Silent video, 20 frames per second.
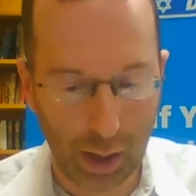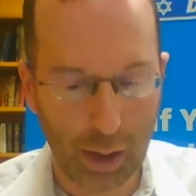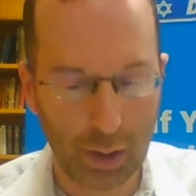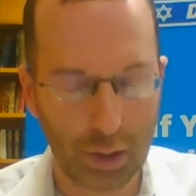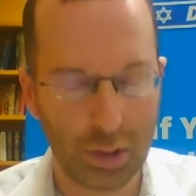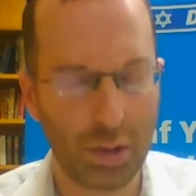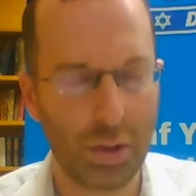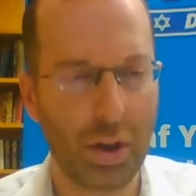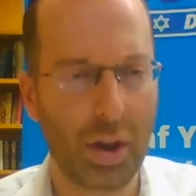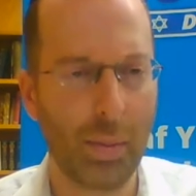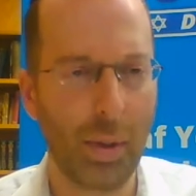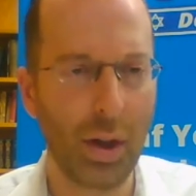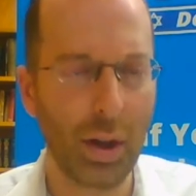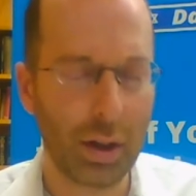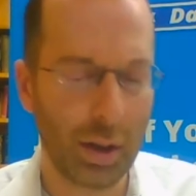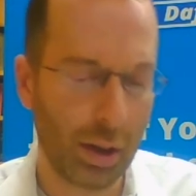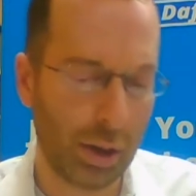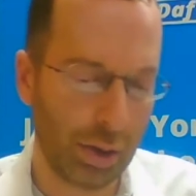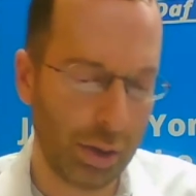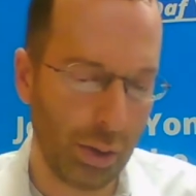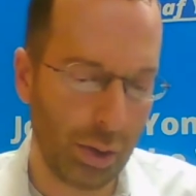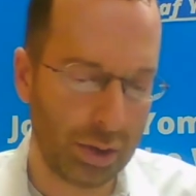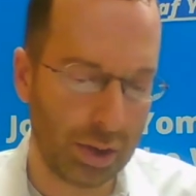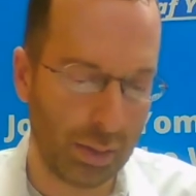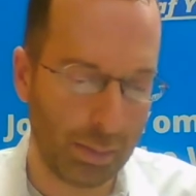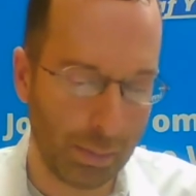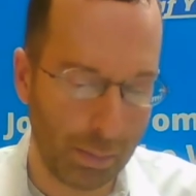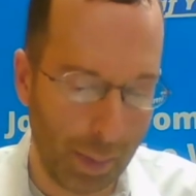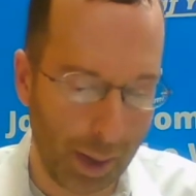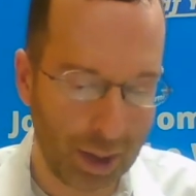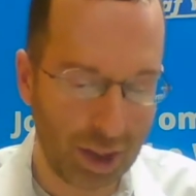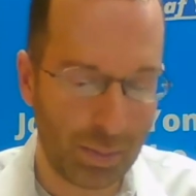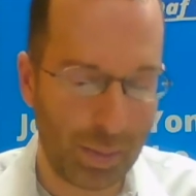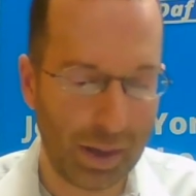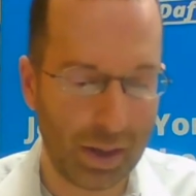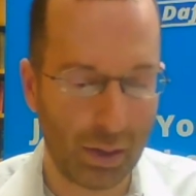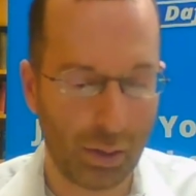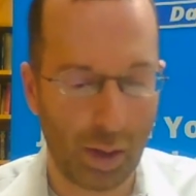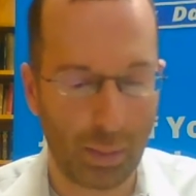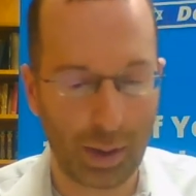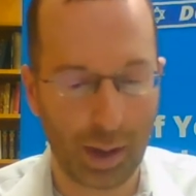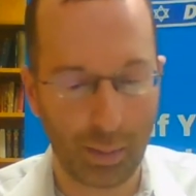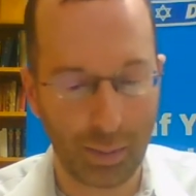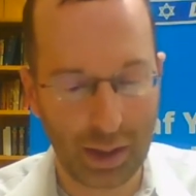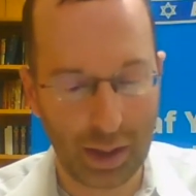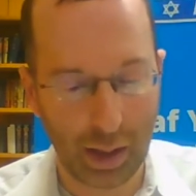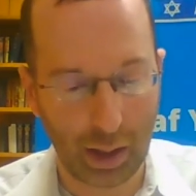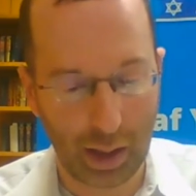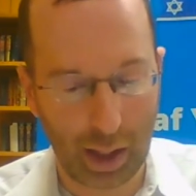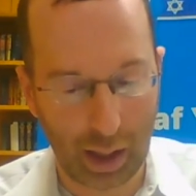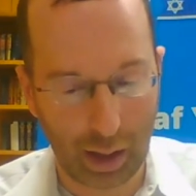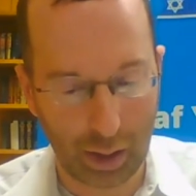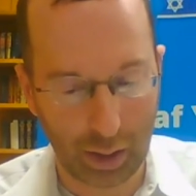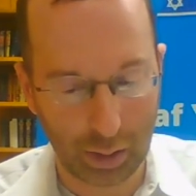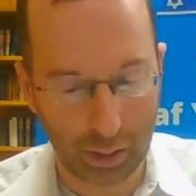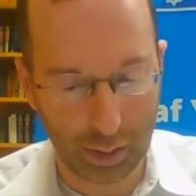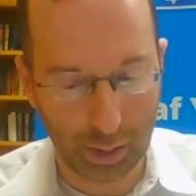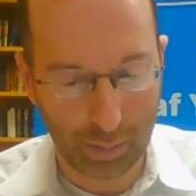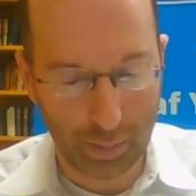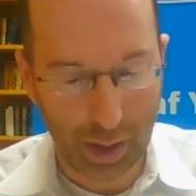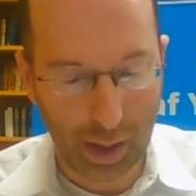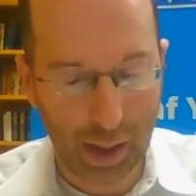So the Gemara concludes it must be that Rabbi Gamliel held